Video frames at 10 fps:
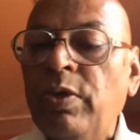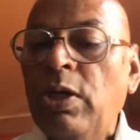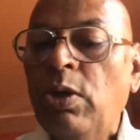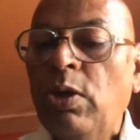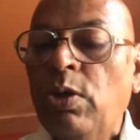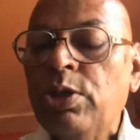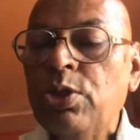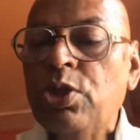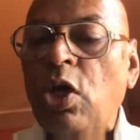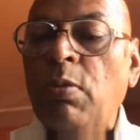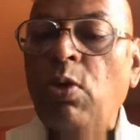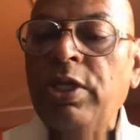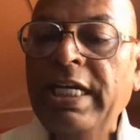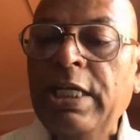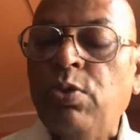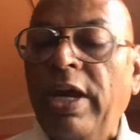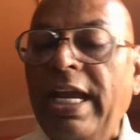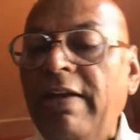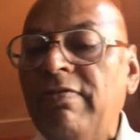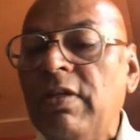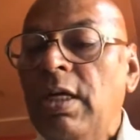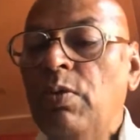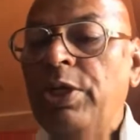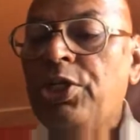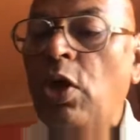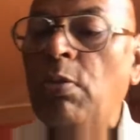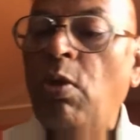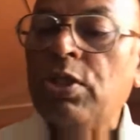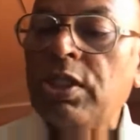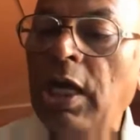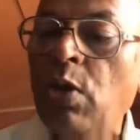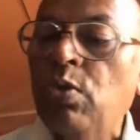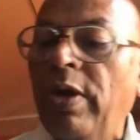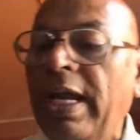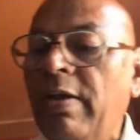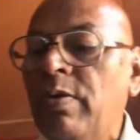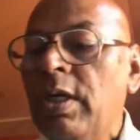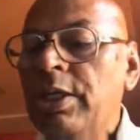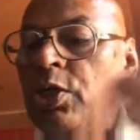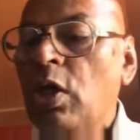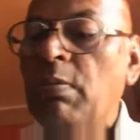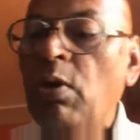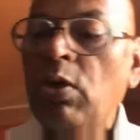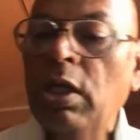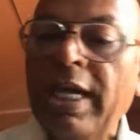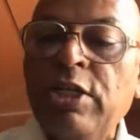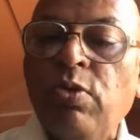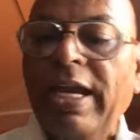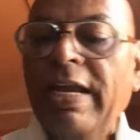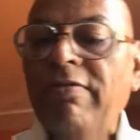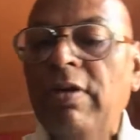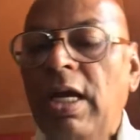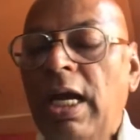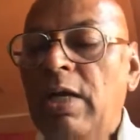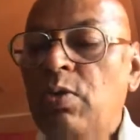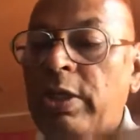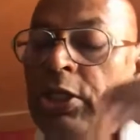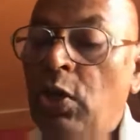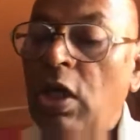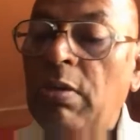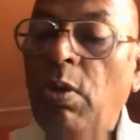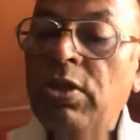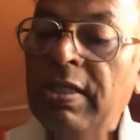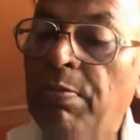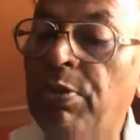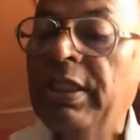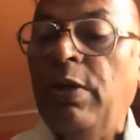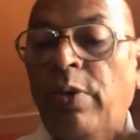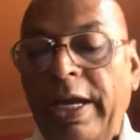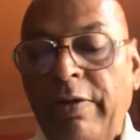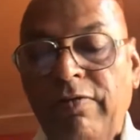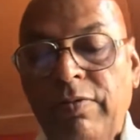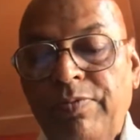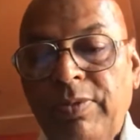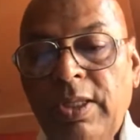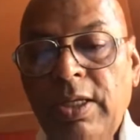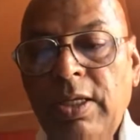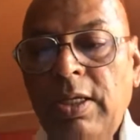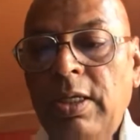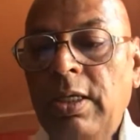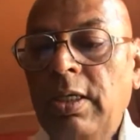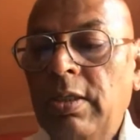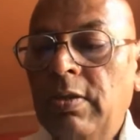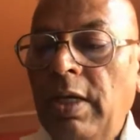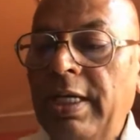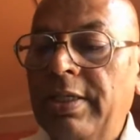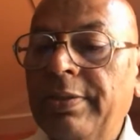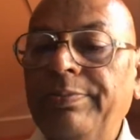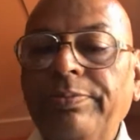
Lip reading: We also talk about heat wave, we talk about sound wave, talk about light wave, and we talk about sympathy wave, right?